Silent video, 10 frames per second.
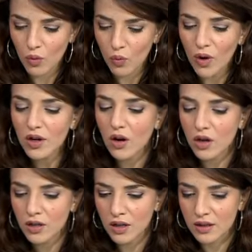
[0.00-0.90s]
What
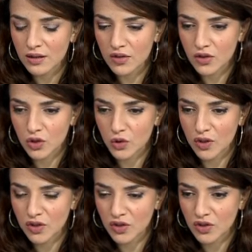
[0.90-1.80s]
are the
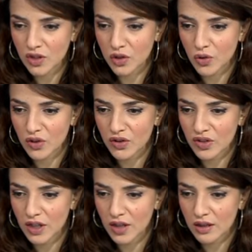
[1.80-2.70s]
situations that you are
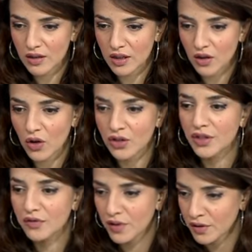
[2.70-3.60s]
seeing that are
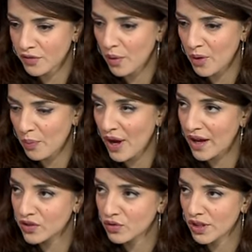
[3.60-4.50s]
different from the
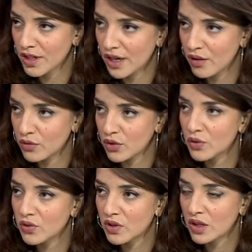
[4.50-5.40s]
past right now? Do
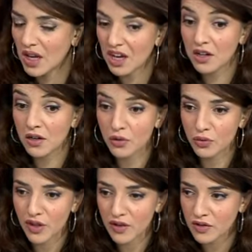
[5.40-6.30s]
you see an
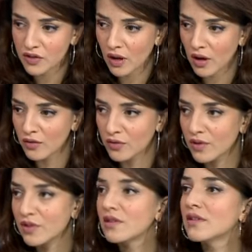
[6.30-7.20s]
increase of
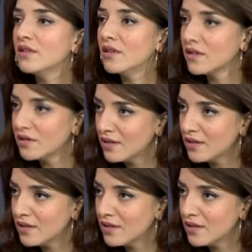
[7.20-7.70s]
let's